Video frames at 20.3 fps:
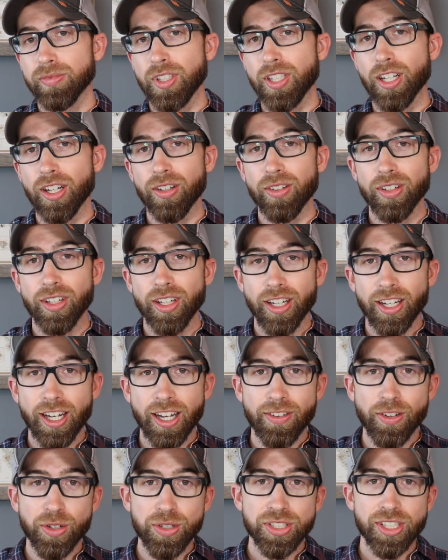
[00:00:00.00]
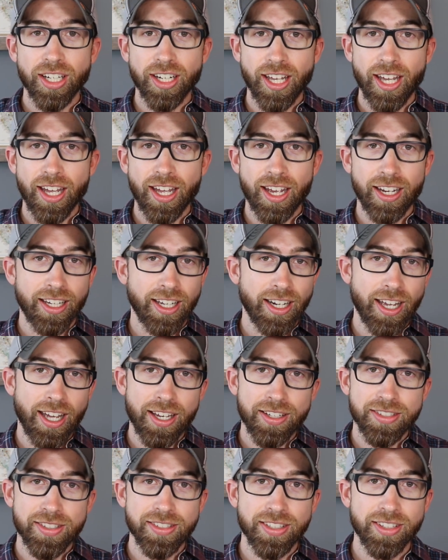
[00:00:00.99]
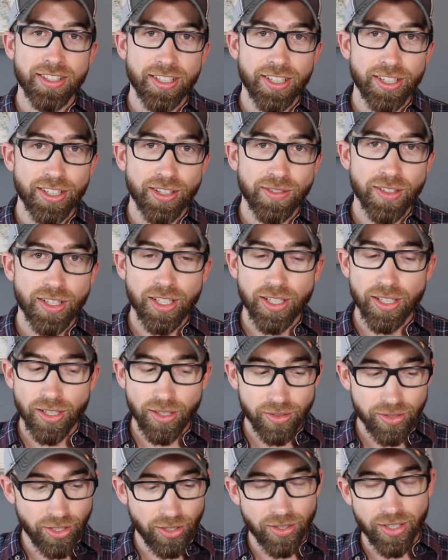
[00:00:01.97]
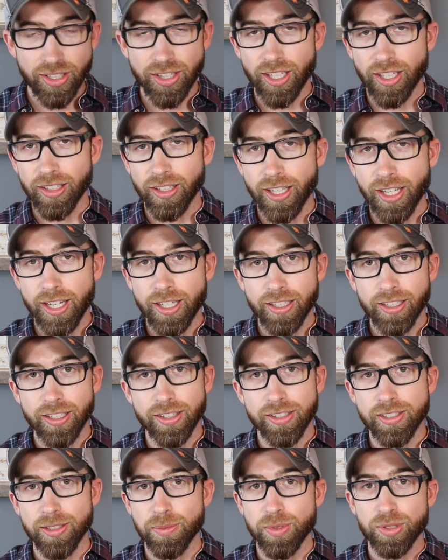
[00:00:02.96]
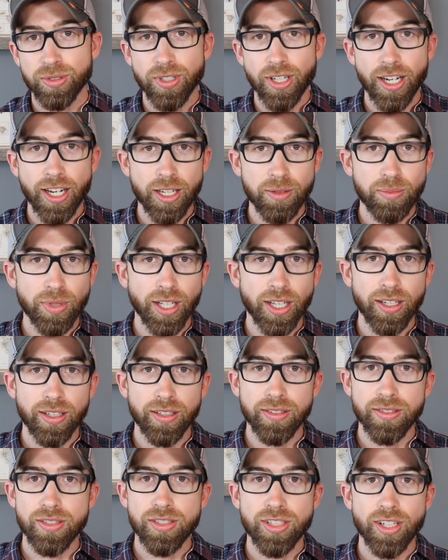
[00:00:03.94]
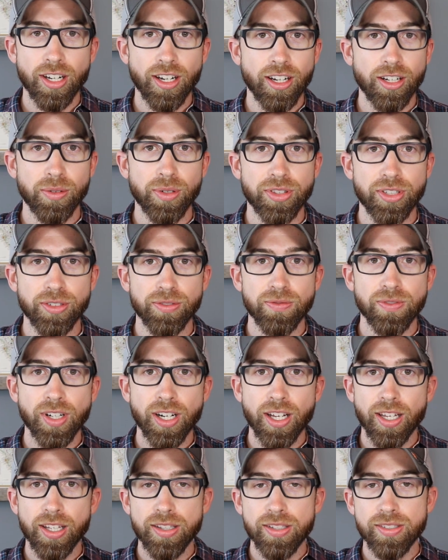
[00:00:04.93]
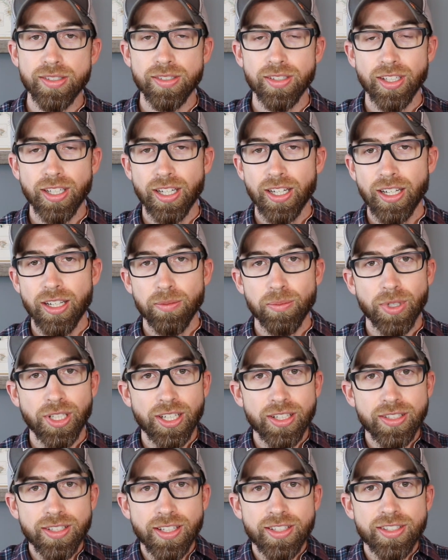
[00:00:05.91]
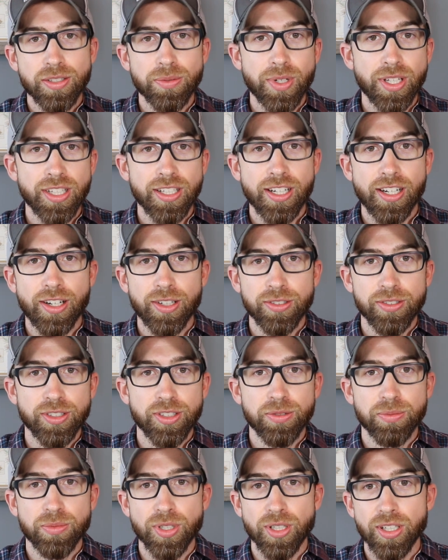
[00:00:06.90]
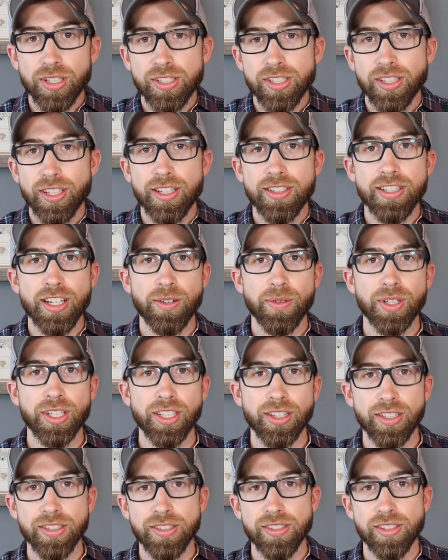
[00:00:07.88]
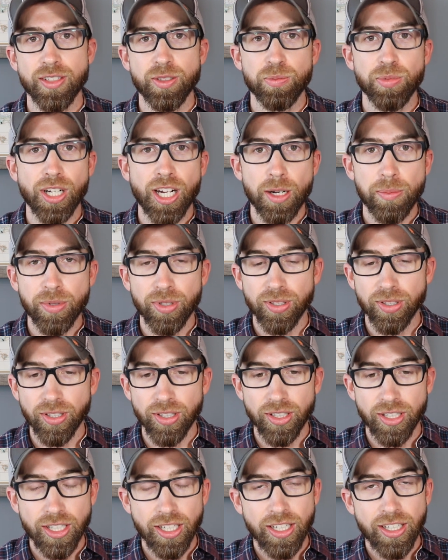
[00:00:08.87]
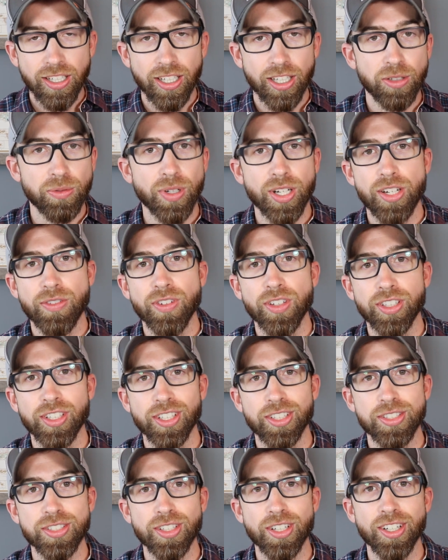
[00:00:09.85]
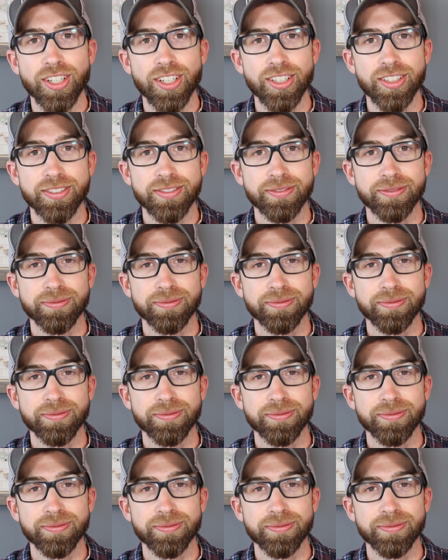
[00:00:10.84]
I got to ask this at the end of the video, hit that like and subscribe button, share it with your friends, because that's the way the algorithm works, and that's how we get this thing popular and ready for Kickstarter.